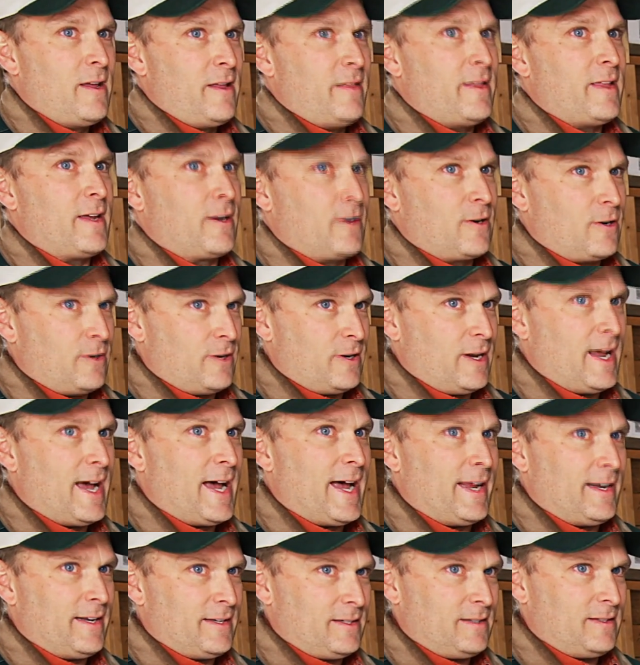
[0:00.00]
they could
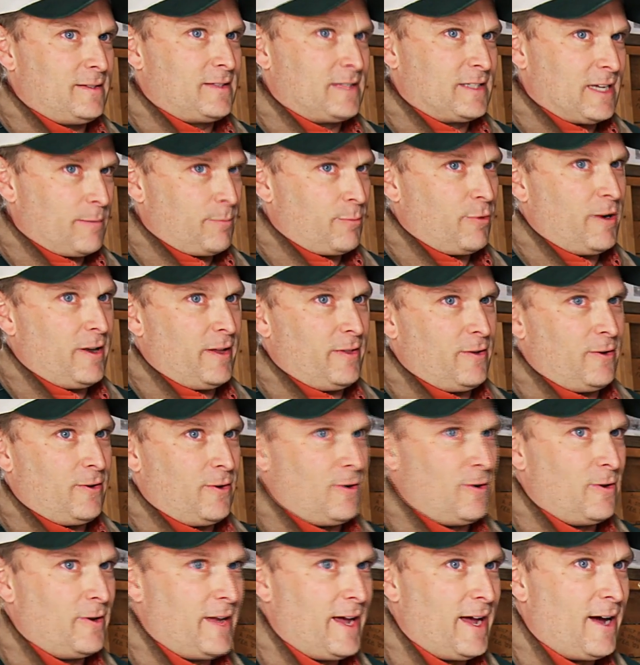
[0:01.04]
not separate the
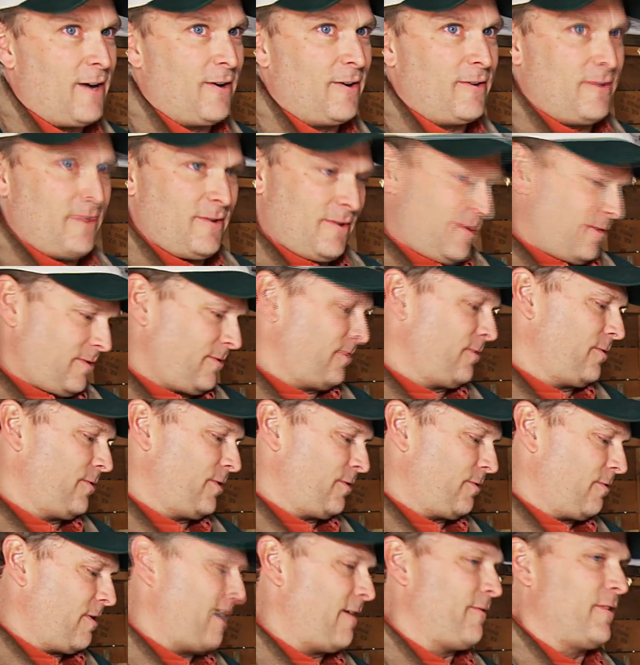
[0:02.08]
gold out through the
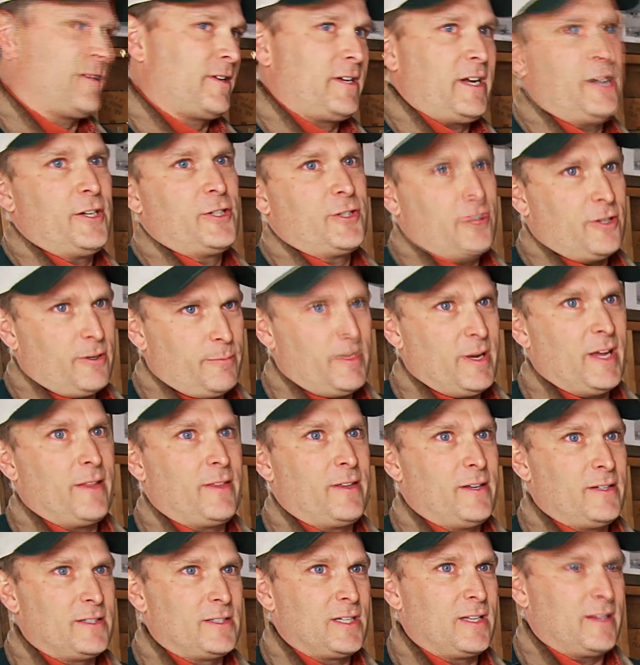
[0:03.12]
gravitational
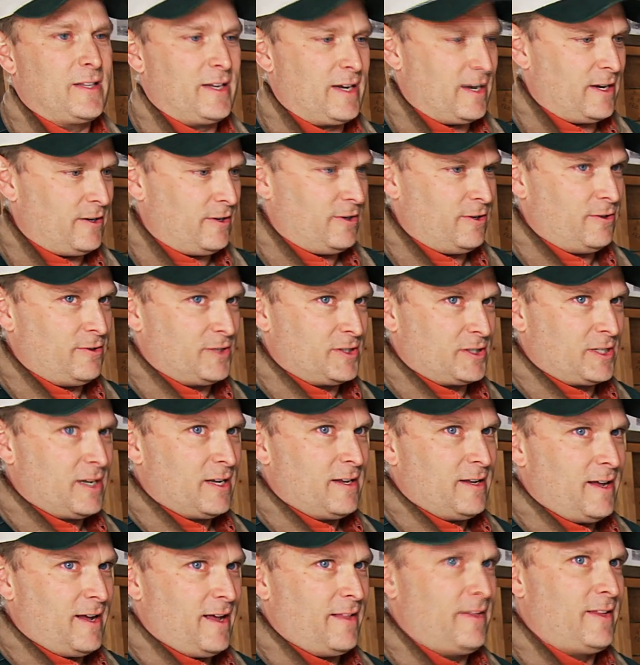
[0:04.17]
methods that they had used
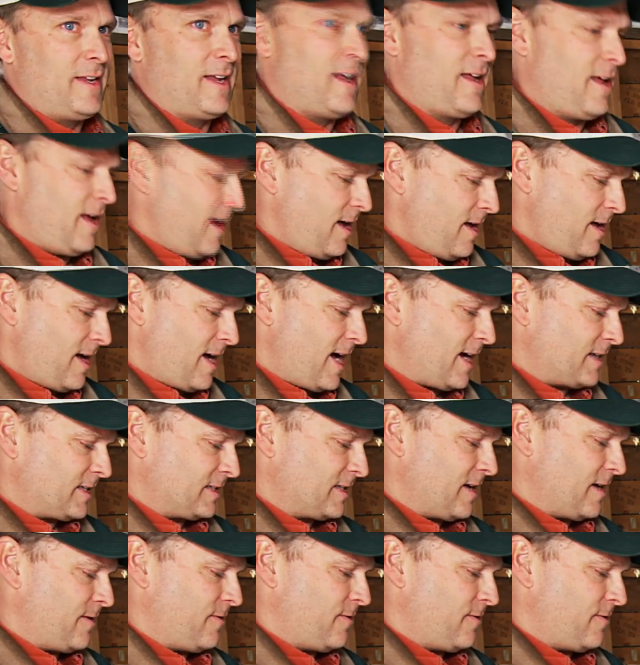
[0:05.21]
on the oxide